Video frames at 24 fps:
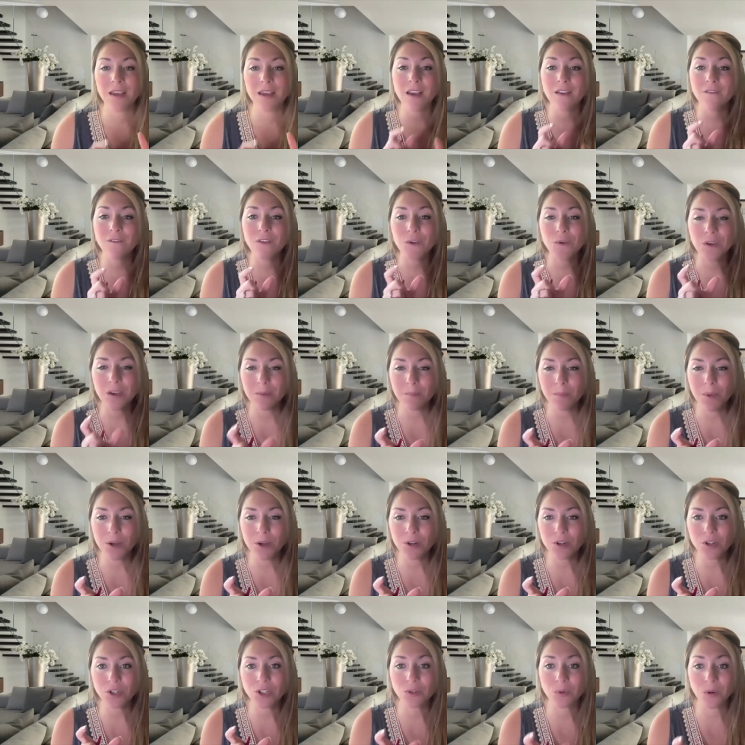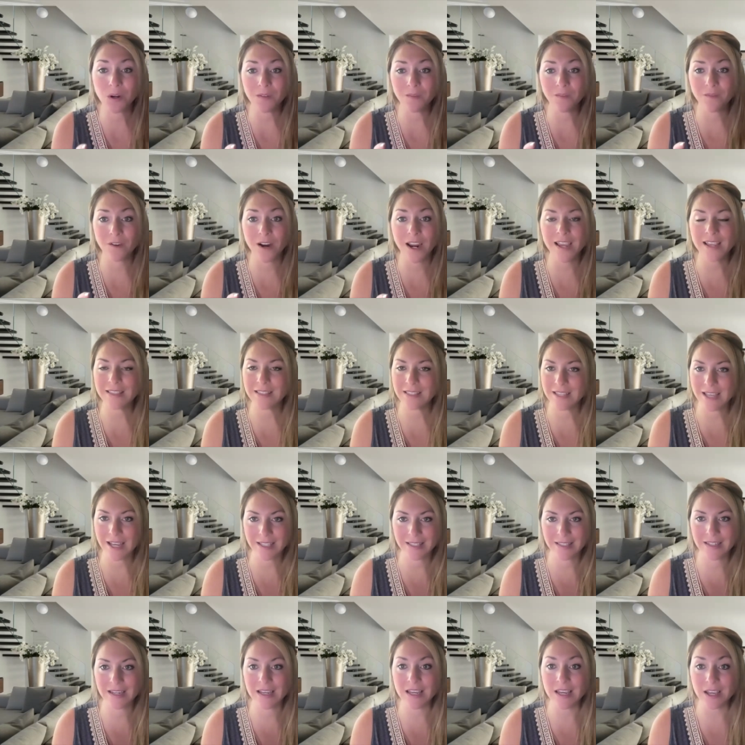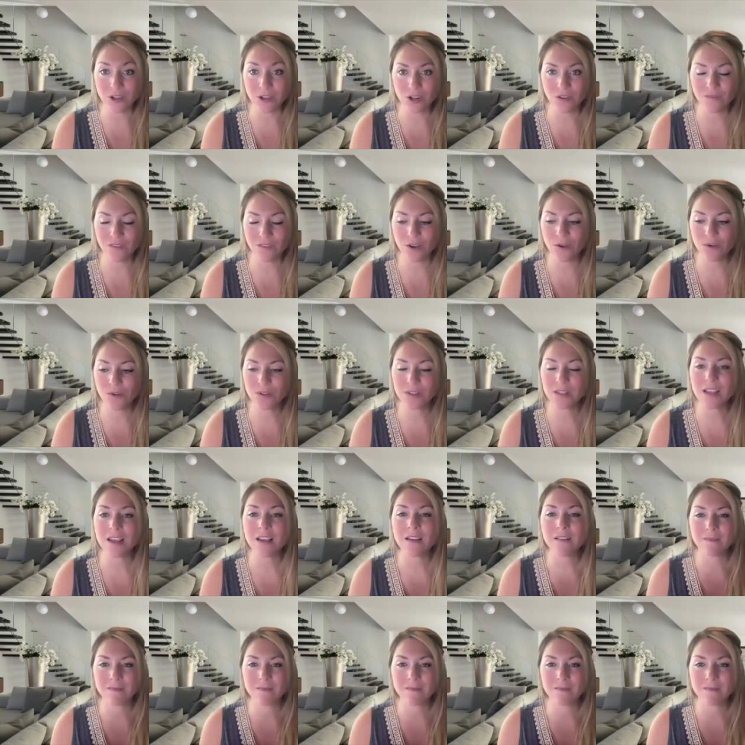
If you can put a short phrase next to each of those,